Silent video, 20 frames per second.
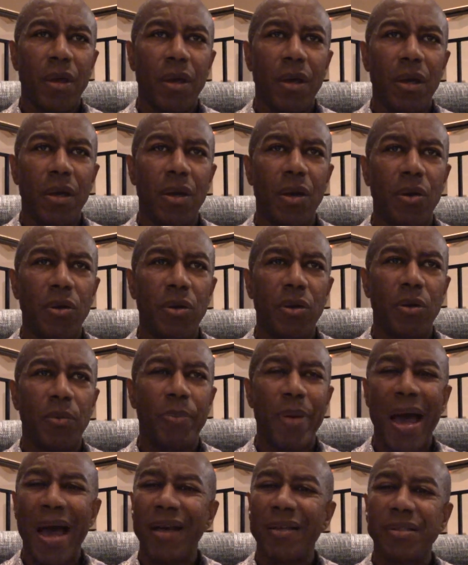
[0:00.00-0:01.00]
you know, your
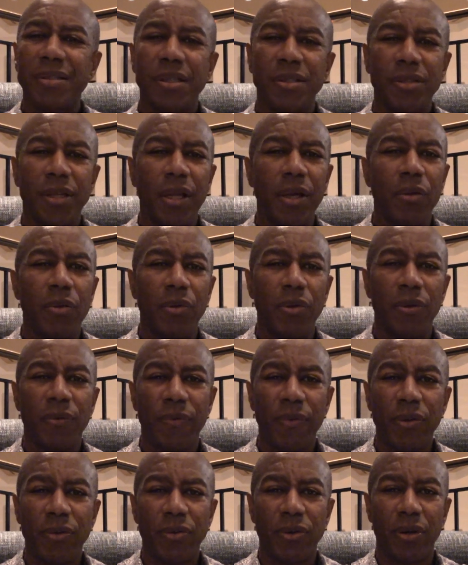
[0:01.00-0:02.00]
past doesn't equal your
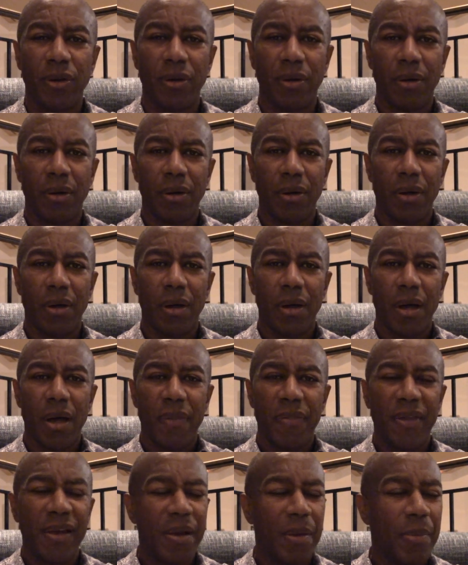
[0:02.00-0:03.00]
future.
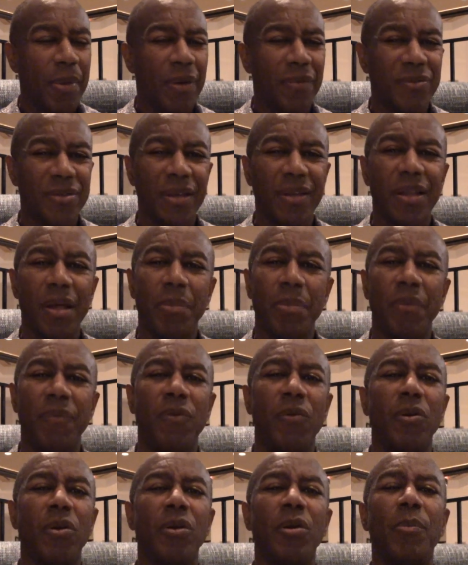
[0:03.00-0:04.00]
I think I may have said that
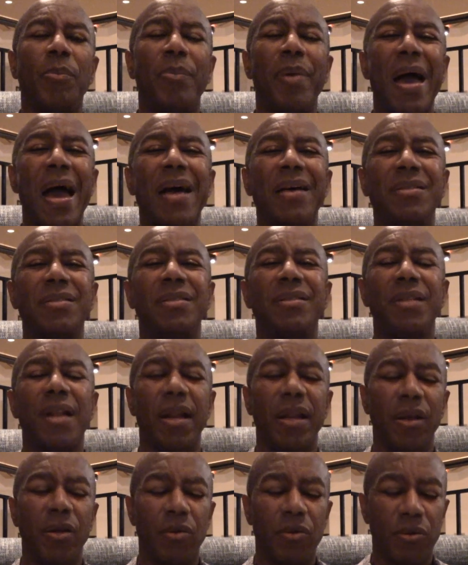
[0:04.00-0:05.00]
before. Your past is
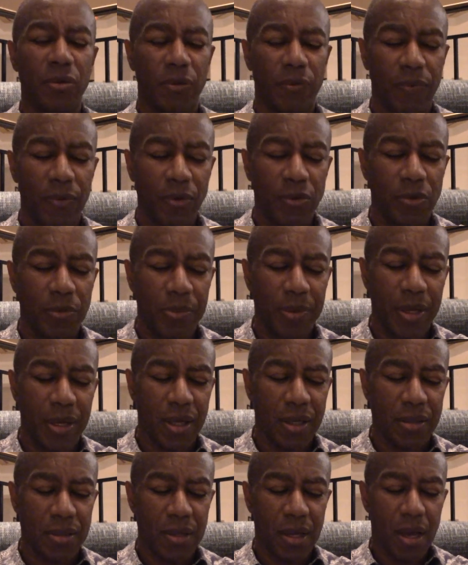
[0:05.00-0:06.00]
not equal to your future
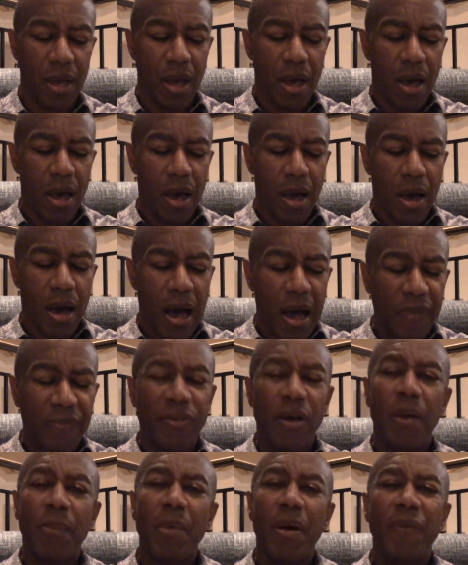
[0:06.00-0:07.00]
because I
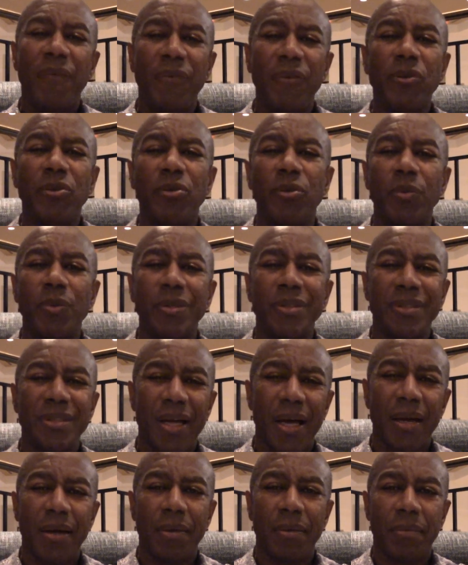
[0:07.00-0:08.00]
thought my future was
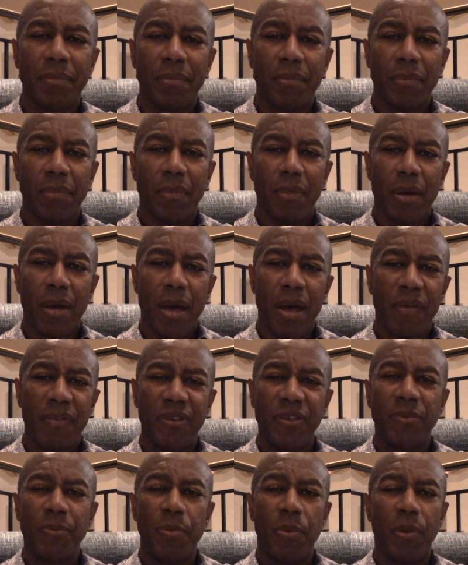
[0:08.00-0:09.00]
done. At
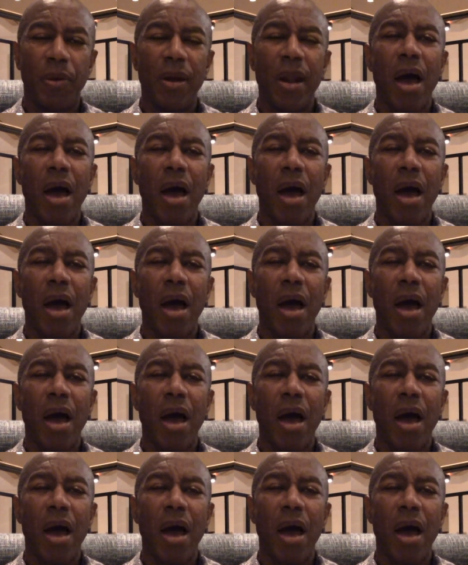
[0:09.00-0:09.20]
this point,